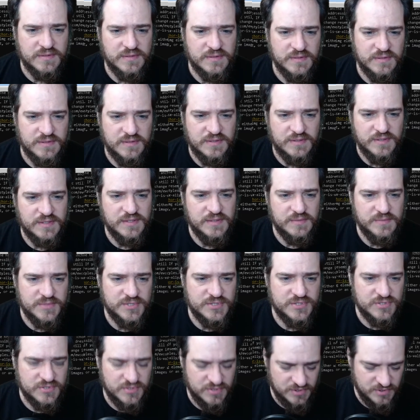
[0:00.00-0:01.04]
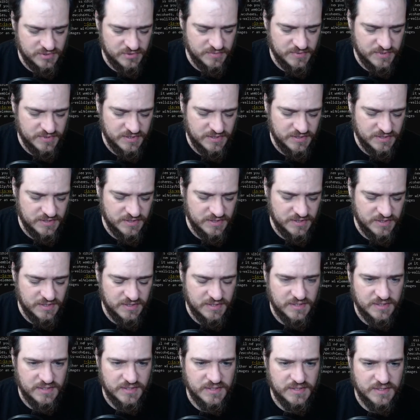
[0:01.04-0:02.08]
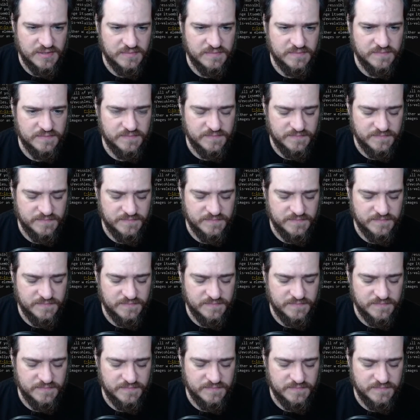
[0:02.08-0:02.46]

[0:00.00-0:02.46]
The image is going to be em